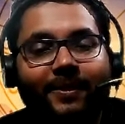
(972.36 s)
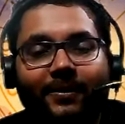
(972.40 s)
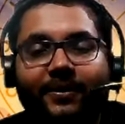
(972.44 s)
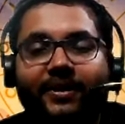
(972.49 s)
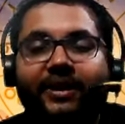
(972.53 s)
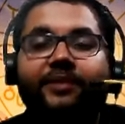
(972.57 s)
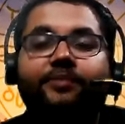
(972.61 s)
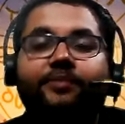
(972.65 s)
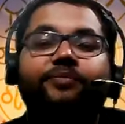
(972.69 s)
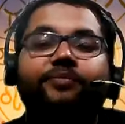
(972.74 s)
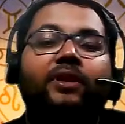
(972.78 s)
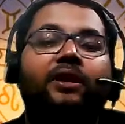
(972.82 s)

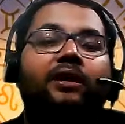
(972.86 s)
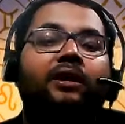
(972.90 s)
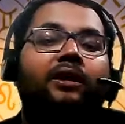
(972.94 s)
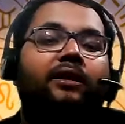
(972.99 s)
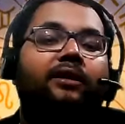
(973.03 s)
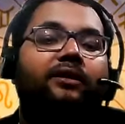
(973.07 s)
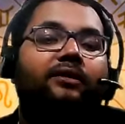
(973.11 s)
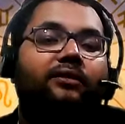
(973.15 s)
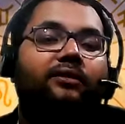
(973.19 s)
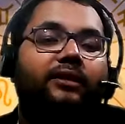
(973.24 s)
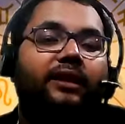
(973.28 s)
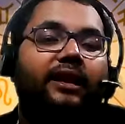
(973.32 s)
Okay.
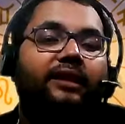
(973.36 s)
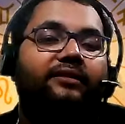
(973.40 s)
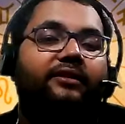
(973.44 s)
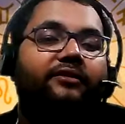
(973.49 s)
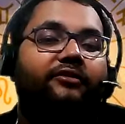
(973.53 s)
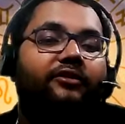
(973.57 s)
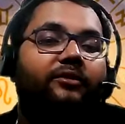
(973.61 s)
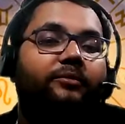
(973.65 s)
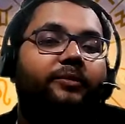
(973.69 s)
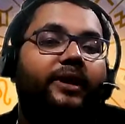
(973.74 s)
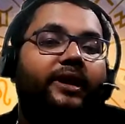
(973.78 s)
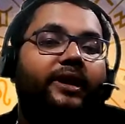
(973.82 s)
So that's
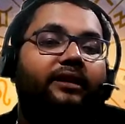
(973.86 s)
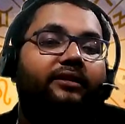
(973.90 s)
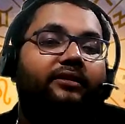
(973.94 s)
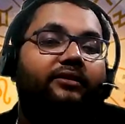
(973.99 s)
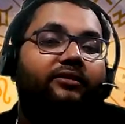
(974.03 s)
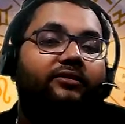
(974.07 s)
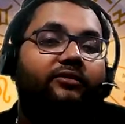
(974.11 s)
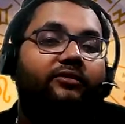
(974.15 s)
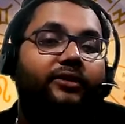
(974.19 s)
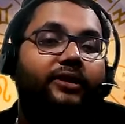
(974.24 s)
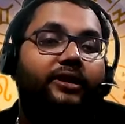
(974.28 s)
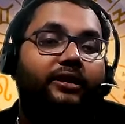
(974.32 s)
it from me in
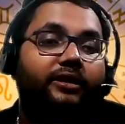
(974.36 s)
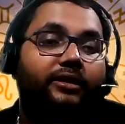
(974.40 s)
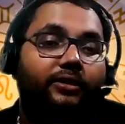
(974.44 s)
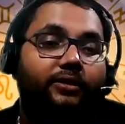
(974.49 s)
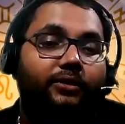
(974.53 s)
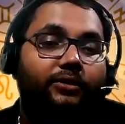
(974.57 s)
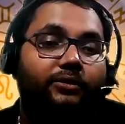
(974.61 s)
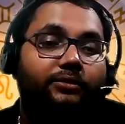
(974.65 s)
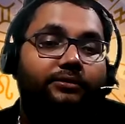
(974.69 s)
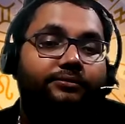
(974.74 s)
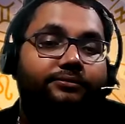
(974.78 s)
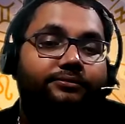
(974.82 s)
this
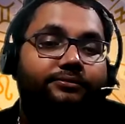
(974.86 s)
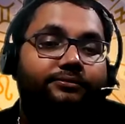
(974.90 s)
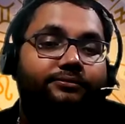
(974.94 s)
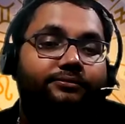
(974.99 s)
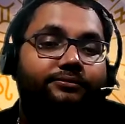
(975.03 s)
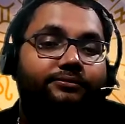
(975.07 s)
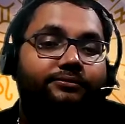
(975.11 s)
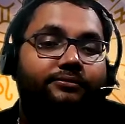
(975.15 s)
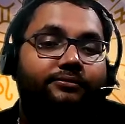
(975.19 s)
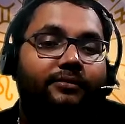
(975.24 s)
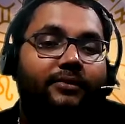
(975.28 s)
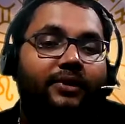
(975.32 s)
video.
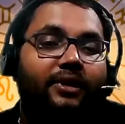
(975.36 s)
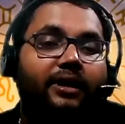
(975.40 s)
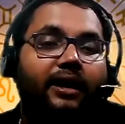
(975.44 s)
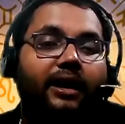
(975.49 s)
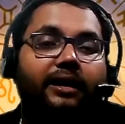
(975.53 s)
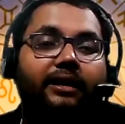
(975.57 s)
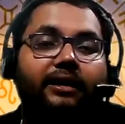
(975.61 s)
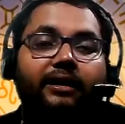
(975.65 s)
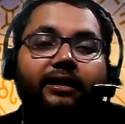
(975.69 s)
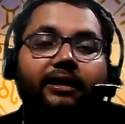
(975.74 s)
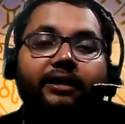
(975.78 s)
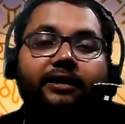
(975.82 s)

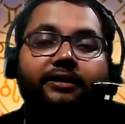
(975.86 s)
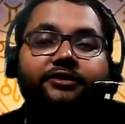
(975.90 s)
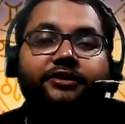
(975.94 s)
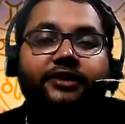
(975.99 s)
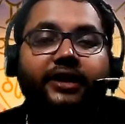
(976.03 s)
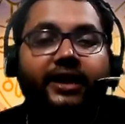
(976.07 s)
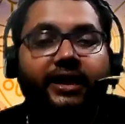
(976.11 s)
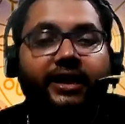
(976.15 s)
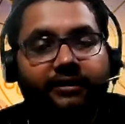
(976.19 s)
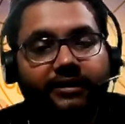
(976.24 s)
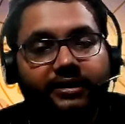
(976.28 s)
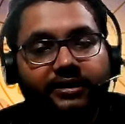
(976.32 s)
Kindly
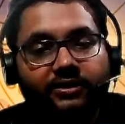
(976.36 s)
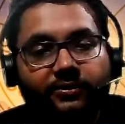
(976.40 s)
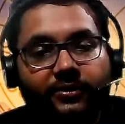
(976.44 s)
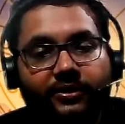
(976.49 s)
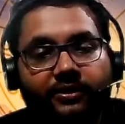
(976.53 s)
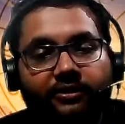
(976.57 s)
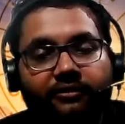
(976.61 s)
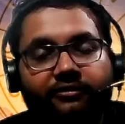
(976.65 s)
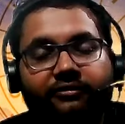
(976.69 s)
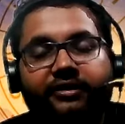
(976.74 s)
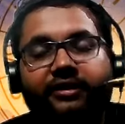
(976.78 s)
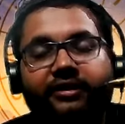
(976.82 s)
share it
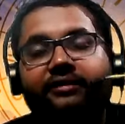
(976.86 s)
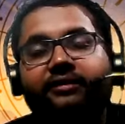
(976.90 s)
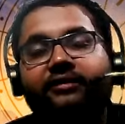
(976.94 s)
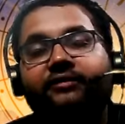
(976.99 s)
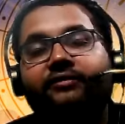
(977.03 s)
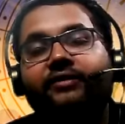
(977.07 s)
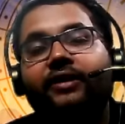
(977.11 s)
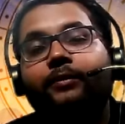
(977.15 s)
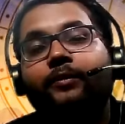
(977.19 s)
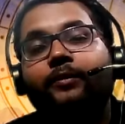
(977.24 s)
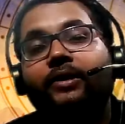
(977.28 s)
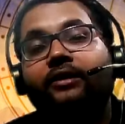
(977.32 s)
with your friends
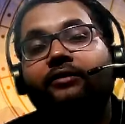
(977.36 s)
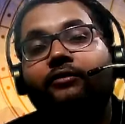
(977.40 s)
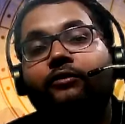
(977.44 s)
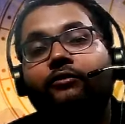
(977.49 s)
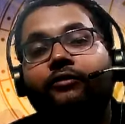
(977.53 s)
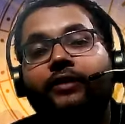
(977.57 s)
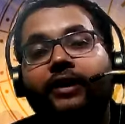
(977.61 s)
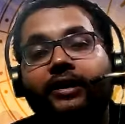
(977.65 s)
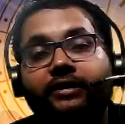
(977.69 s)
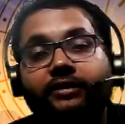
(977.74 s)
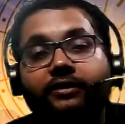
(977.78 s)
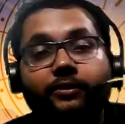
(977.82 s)
and family if you
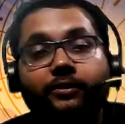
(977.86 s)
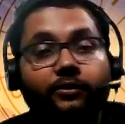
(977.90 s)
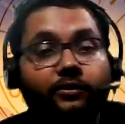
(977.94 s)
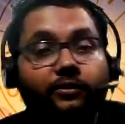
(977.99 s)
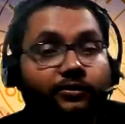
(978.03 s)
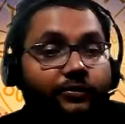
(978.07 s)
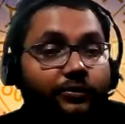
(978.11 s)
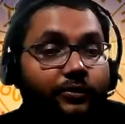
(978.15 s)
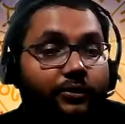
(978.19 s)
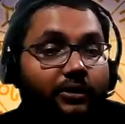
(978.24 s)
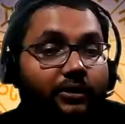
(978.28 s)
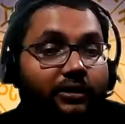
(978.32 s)
find it
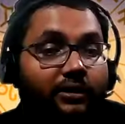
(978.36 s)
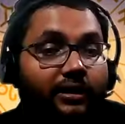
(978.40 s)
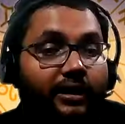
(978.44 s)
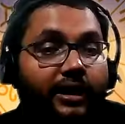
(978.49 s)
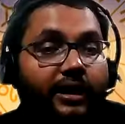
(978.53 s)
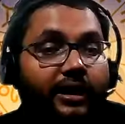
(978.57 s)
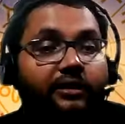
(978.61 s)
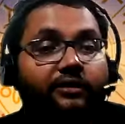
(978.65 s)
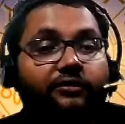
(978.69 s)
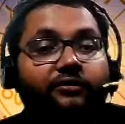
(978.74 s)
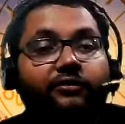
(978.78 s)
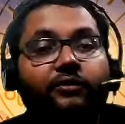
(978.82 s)
useful.
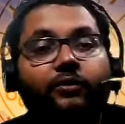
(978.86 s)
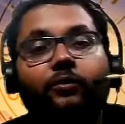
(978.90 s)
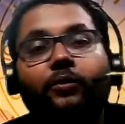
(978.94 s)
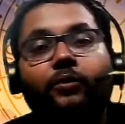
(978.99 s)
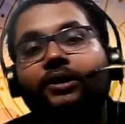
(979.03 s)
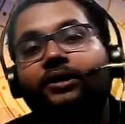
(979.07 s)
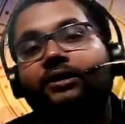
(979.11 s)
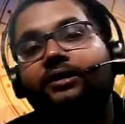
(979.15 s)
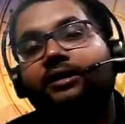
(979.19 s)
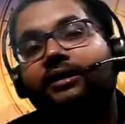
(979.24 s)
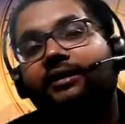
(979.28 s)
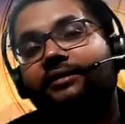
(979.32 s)
And if you
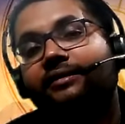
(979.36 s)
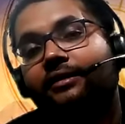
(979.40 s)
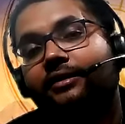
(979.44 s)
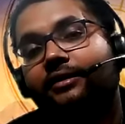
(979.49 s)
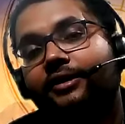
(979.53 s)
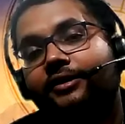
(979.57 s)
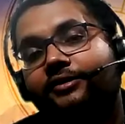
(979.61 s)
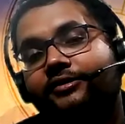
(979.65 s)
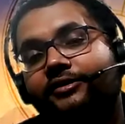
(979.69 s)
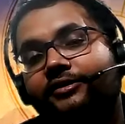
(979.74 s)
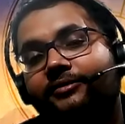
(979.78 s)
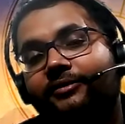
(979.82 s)
want a
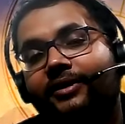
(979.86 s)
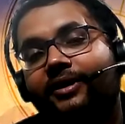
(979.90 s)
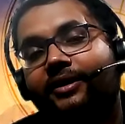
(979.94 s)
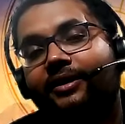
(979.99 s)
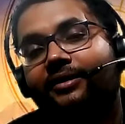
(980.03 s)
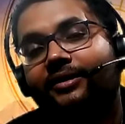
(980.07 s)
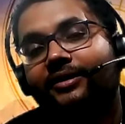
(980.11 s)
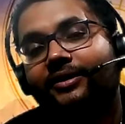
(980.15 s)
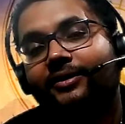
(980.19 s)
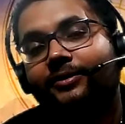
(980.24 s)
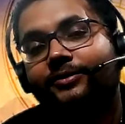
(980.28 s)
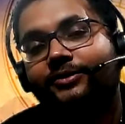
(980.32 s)
consultation
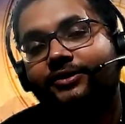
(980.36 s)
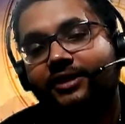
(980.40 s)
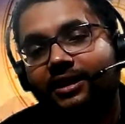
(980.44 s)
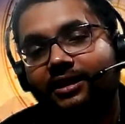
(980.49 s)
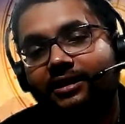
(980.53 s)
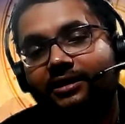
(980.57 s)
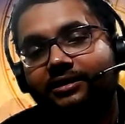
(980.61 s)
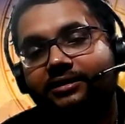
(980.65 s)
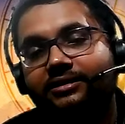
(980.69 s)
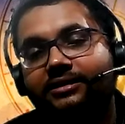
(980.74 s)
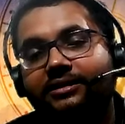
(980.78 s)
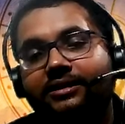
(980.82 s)
regarding your
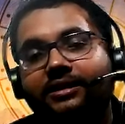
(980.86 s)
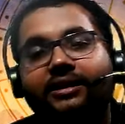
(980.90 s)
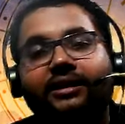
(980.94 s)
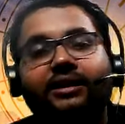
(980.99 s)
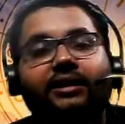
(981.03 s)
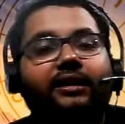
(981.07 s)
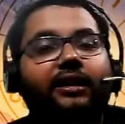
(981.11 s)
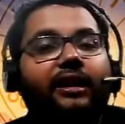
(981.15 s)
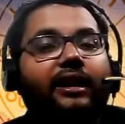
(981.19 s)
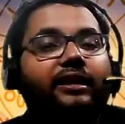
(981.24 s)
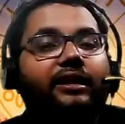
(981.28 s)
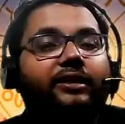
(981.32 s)
chart,
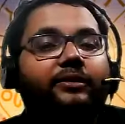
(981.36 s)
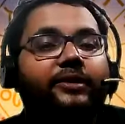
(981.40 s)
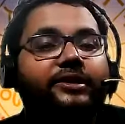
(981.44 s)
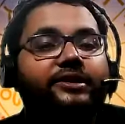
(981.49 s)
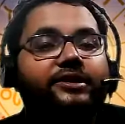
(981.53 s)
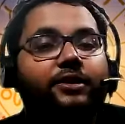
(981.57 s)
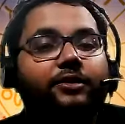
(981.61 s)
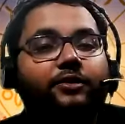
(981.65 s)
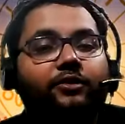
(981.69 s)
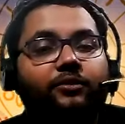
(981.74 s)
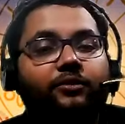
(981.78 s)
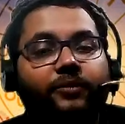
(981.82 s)
kindly
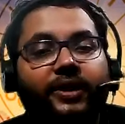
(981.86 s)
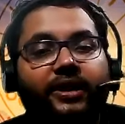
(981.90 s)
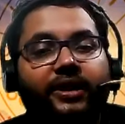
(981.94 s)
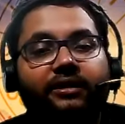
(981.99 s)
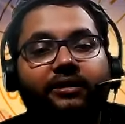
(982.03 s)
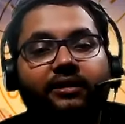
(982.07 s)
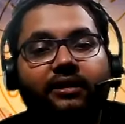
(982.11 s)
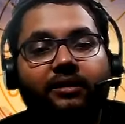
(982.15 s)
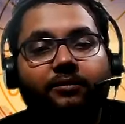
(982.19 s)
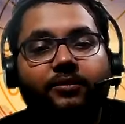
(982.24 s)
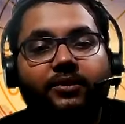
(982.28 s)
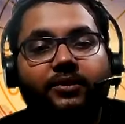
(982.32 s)
reach out to me at
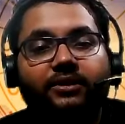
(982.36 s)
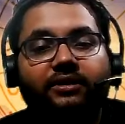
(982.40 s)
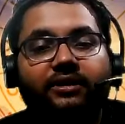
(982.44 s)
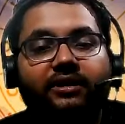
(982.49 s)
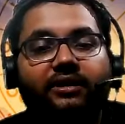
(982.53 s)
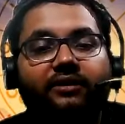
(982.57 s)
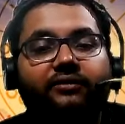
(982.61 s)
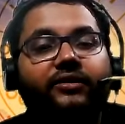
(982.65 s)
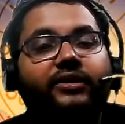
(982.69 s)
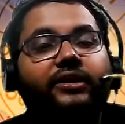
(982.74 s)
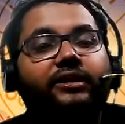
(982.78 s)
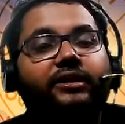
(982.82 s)
the number
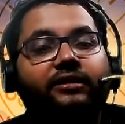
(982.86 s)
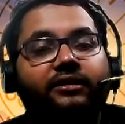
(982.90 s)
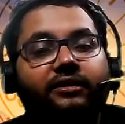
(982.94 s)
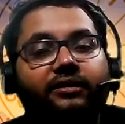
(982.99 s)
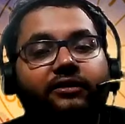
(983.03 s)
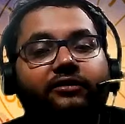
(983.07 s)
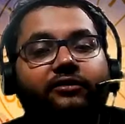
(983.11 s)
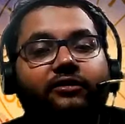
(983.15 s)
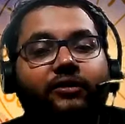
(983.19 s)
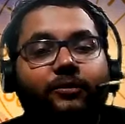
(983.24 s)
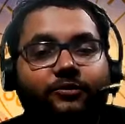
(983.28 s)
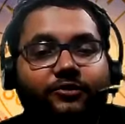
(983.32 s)
given in the
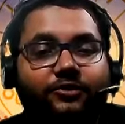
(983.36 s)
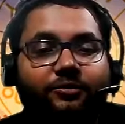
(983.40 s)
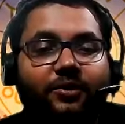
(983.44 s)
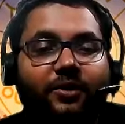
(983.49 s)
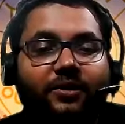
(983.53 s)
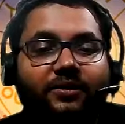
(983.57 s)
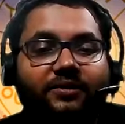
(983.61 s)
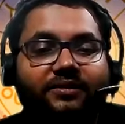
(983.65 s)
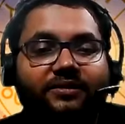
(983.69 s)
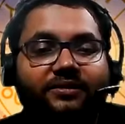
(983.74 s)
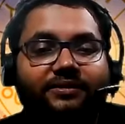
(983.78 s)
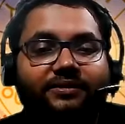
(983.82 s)
description
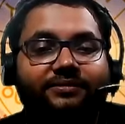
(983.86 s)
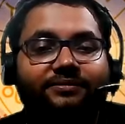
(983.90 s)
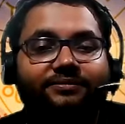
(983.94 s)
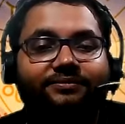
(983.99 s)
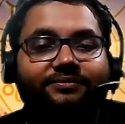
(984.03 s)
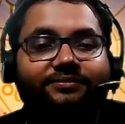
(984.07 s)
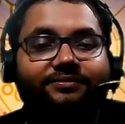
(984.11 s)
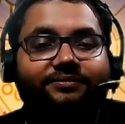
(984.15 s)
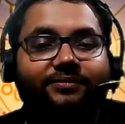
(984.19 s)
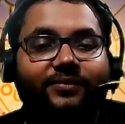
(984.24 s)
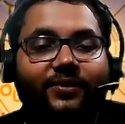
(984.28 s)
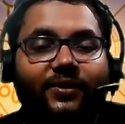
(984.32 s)
box.
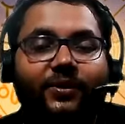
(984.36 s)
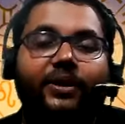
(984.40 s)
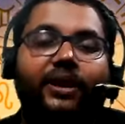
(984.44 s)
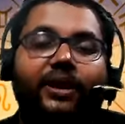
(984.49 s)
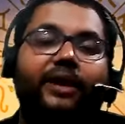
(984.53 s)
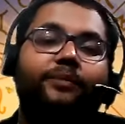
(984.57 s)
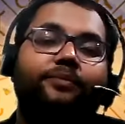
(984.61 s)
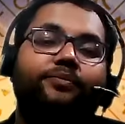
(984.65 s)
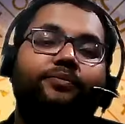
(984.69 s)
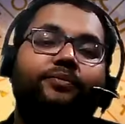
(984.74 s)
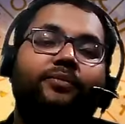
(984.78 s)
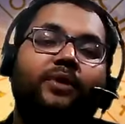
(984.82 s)

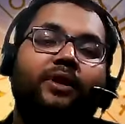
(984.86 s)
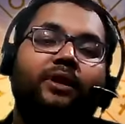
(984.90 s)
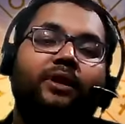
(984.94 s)
Okay.